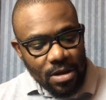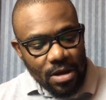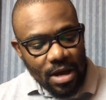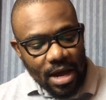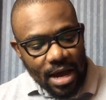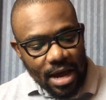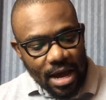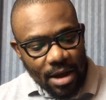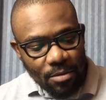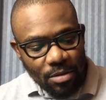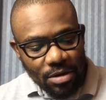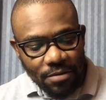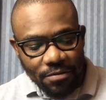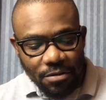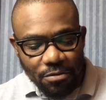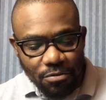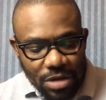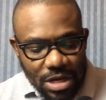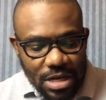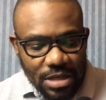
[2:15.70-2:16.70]
one of
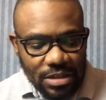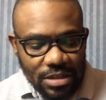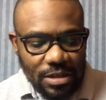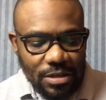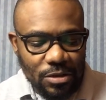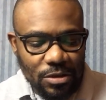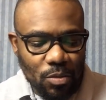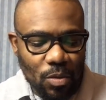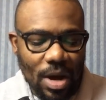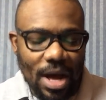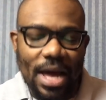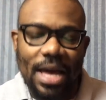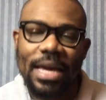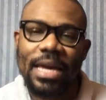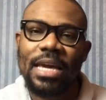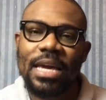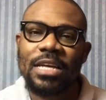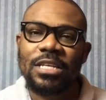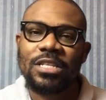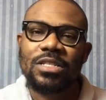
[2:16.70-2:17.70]
the reasons
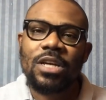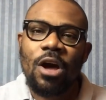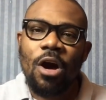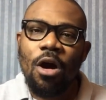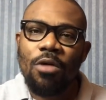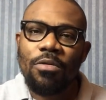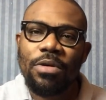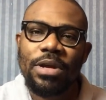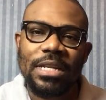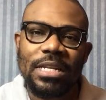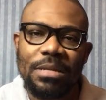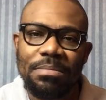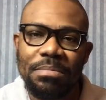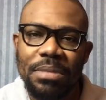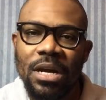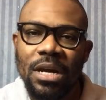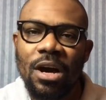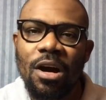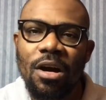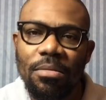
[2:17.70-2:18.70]
why it's currently
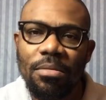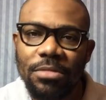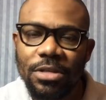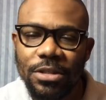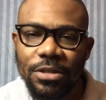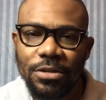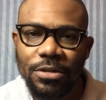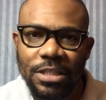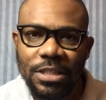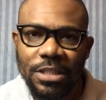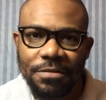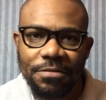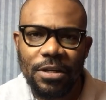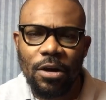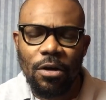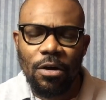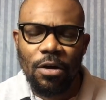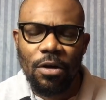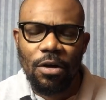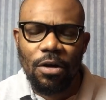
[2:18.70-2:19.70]
become
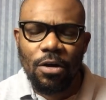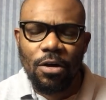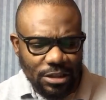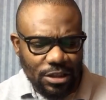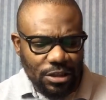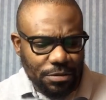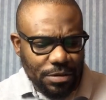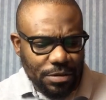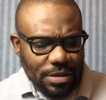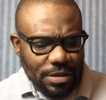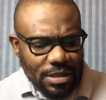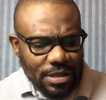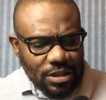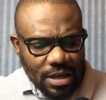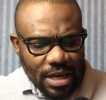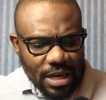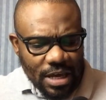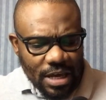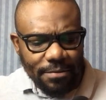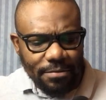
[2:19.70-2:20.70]
difficult for Nigerians
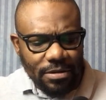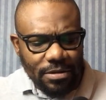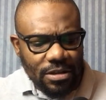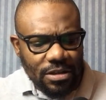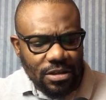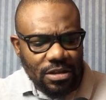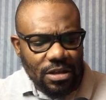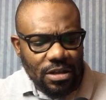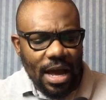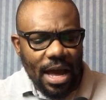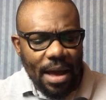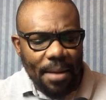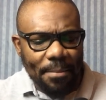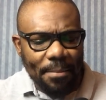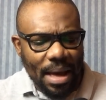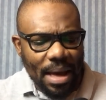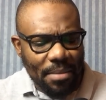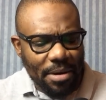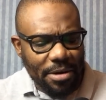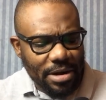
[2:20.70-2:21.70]
to get
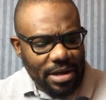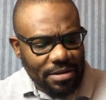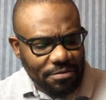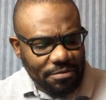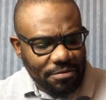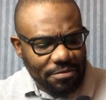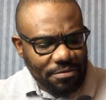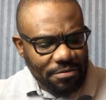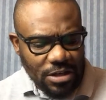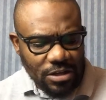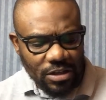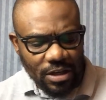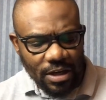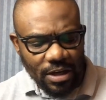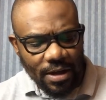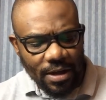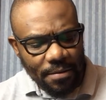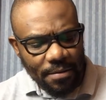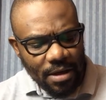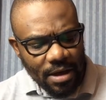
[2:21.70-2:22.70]
American
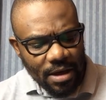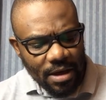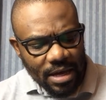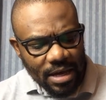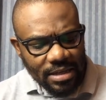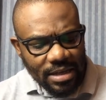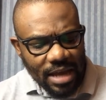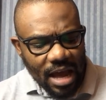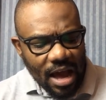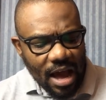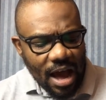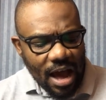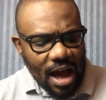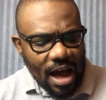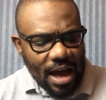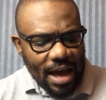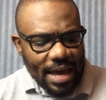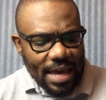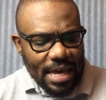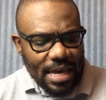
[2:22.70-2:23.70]
visa:
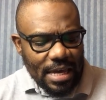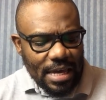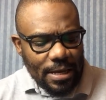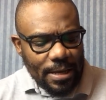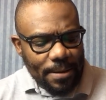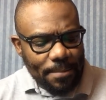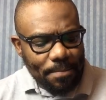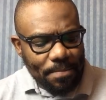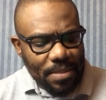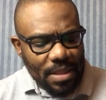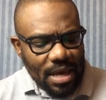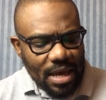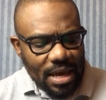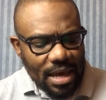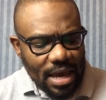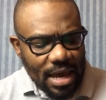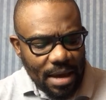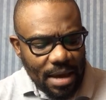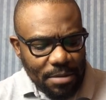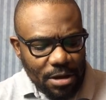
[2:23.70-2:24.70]
high
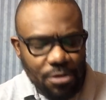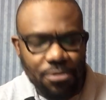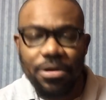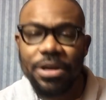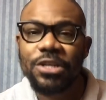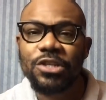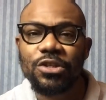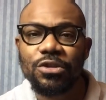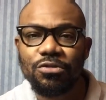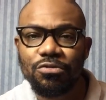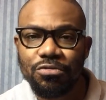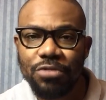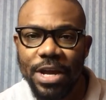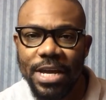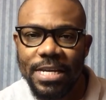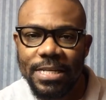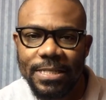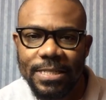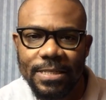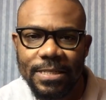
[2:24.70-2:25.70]
immigration
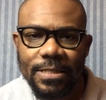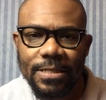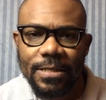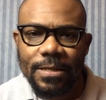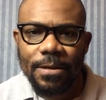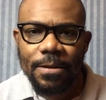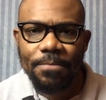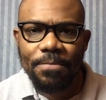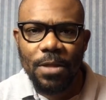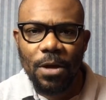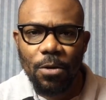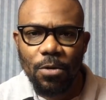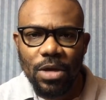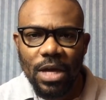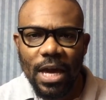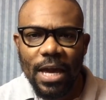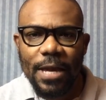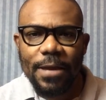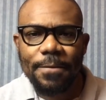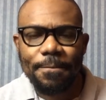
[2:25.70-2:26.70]
rates.
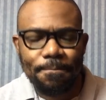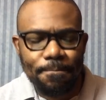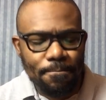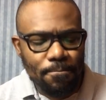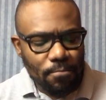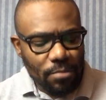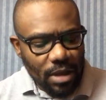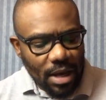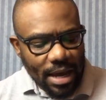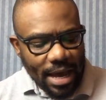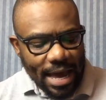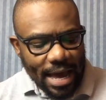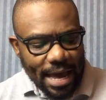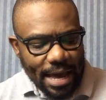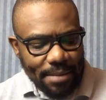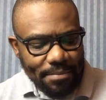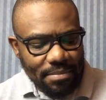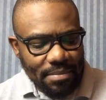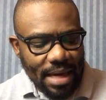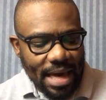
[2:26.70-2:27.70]
Okay,
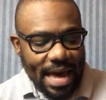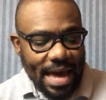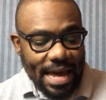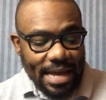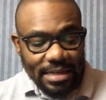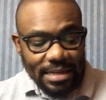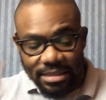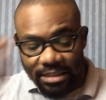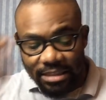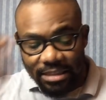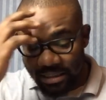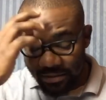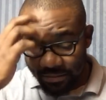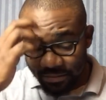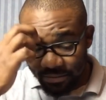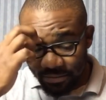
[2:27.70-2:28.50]
and